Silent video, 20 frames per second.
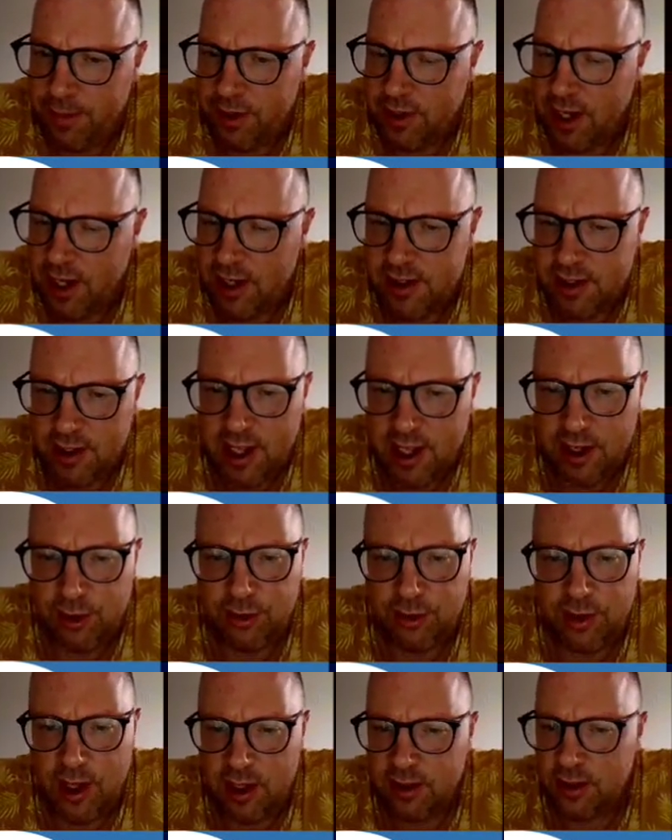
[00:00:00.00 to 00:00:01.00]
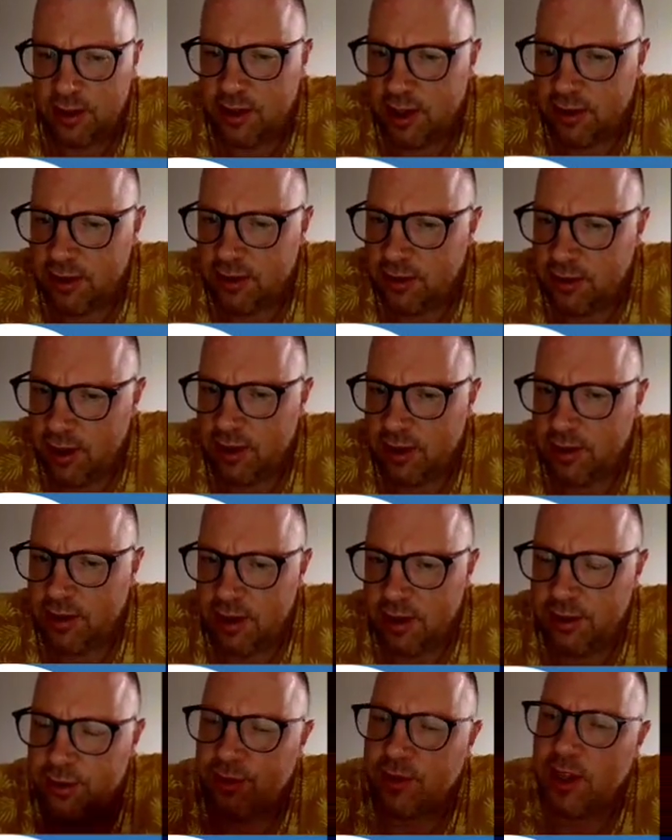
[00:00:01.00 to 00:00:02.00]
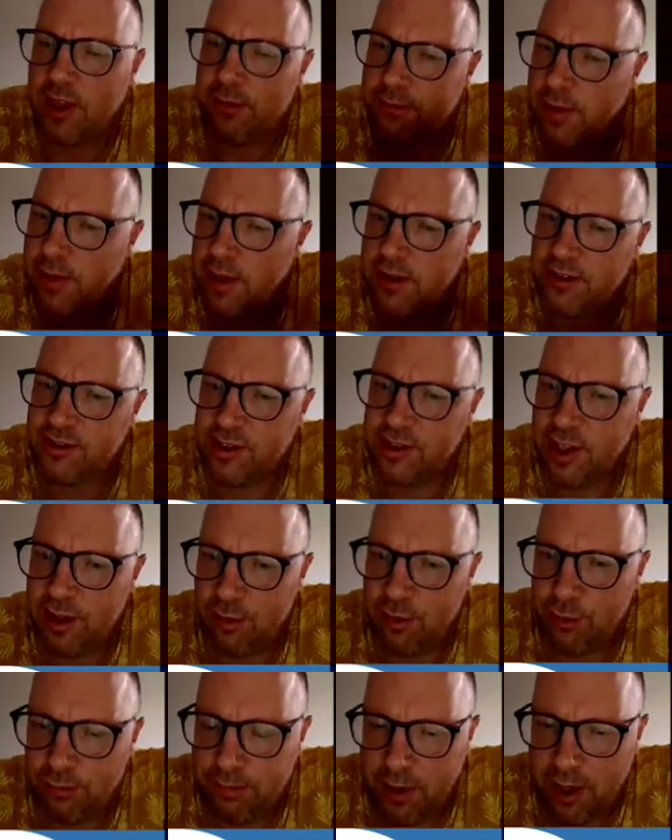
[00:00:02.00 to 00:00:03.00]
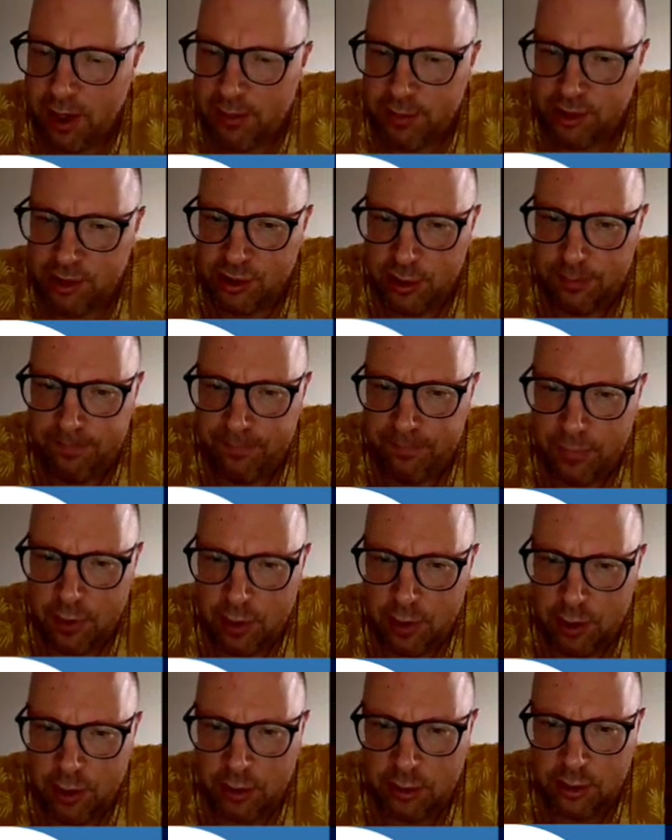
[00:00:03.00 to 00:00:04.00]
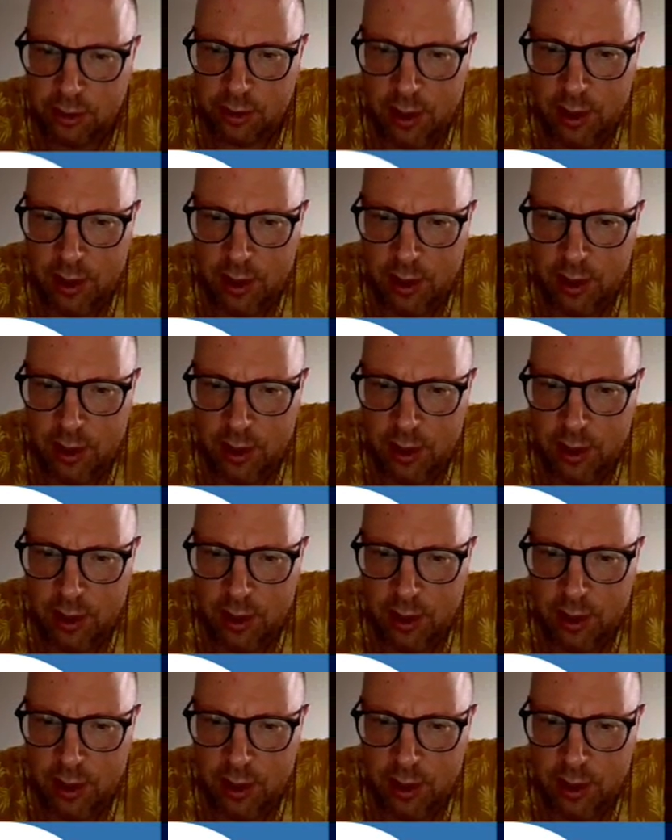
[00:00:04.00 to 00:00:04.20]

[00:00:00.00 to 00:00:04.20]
the application cannot handle that, then you can better stay on premise. And